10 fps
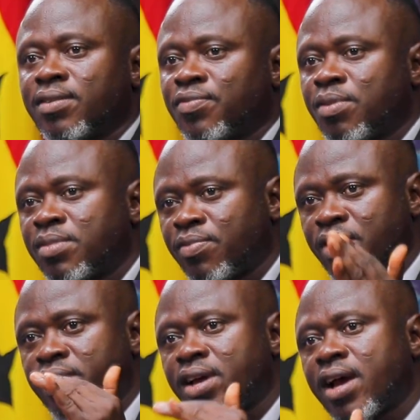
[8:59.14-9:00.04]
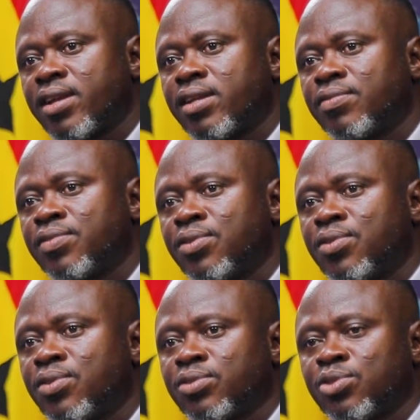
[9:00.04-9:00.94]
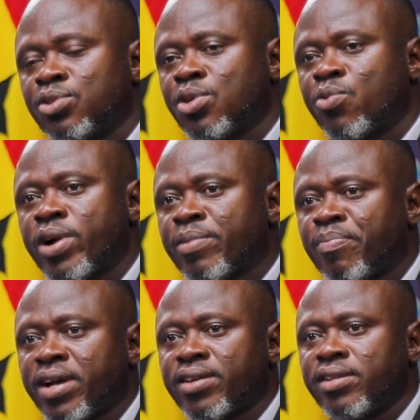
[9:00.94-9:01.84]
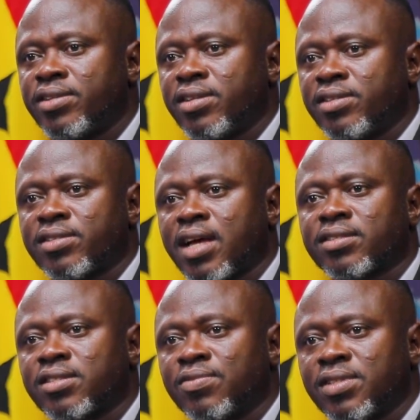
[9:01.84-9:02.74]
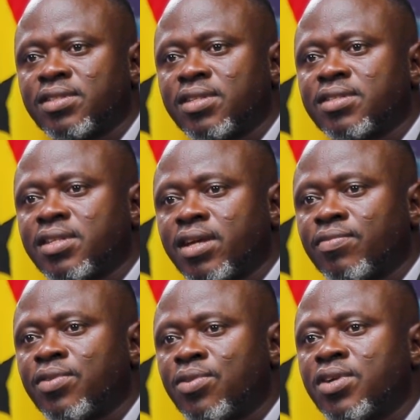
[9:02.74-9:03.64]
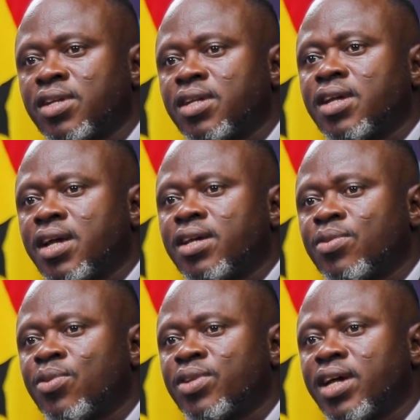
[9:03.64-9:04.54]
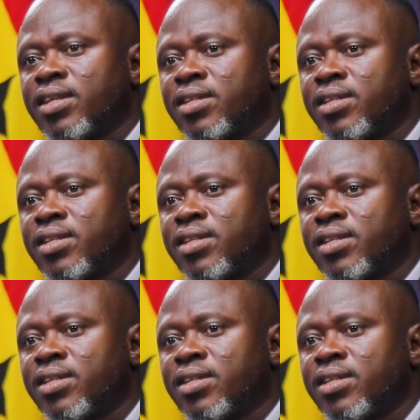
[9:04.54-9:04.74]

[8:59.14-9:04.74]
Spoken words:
from the very high level to your work packages, activities level, and all that,